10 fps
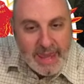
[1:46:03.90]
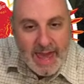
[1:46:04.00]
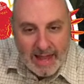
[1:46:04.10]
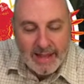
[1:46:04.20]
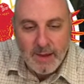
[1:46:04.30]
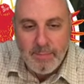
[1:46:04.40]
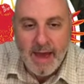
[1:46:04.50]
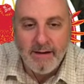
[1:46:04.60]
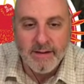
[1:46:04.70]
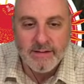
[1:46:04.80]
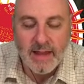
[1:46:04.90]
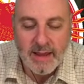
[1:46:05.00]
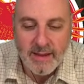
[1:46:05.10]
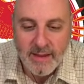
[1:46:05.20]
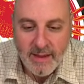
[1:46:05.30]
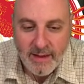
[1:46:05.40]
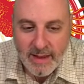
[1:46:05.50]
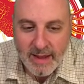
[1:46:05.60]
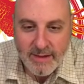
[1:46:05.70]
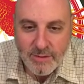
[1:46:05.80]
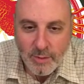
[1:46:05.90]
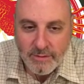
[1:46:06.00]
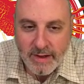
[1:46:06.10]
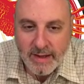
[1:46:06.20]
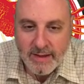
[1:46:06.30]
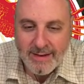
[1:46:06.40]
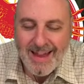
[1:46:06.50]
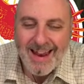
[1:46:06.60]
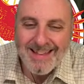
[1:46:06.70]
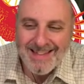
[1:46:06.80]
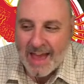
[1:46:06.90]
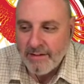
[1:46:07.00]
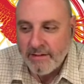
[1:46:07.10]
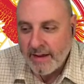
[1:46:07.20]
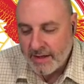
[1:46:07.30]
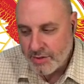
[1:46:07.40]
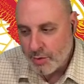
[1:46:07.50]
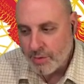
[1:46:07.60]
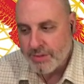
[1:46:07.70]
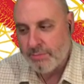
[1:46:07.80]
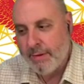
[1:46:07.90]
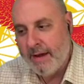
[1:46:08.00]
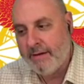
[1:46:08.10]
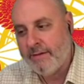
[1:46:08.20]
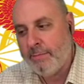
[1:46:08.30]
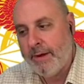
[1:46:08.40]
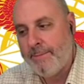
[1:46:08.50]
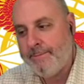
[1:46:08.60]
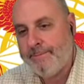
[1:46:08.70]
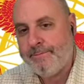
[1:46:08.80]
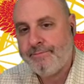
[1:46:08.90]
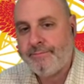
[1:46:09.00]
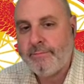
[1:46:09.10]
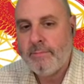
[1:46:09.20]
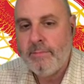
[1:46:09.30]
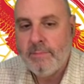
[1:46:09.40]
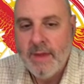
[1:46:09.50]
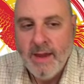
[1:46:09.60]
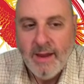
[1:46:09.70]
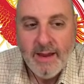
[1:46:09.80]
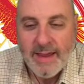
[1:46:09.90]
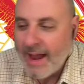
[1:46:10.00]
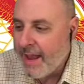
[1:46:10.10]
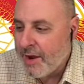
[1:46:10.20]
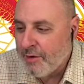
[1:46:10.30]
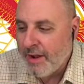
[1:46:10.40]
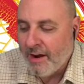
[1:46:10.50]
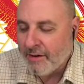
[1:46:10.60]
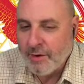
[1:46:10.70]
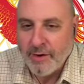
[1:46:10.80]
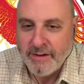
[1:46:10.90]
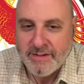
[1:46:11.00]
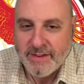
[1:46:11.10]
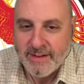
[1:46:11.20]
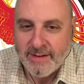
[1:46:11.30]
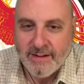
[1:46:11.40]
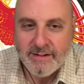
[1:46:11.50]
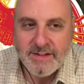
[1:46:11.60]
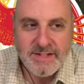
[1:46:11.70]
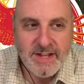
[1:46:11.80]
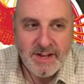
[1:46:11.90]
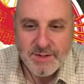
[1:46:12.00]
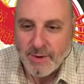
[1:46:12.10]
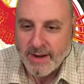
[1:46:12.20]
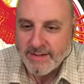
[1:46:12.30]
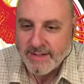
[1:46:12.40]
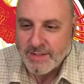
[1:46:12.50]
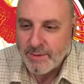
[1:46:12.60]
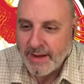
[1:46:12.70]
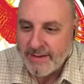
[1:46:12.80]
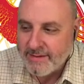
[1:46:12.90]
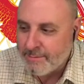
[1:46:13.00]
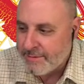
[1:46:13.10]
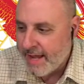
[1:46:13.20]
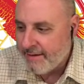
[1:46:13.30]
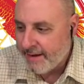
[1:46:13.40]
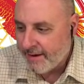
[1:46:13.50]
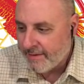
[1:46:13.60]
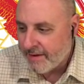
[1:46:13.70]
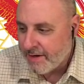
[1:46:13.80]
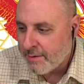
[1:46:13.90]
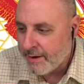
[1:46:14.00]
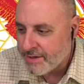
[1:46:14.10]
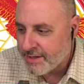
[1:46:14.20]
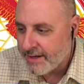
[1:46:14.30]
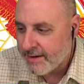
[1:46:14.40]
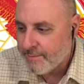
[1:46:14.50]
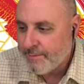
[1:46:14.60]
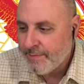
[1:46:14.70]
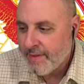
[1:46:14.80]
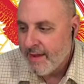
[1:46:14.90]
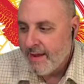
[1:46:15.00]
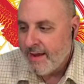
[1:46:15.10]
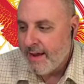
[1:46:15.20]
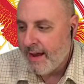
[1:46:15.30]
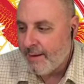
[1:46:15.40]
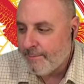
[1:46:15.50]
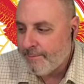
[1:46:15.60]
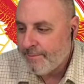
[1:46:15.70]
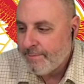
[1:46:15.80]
yeah, like a palace, like a like a sort of like a not exactly like a Georgian palace, but yeah, I agree, Holger. At least the at least the sun is rising, so we're getting some daylight on the equation here. Um,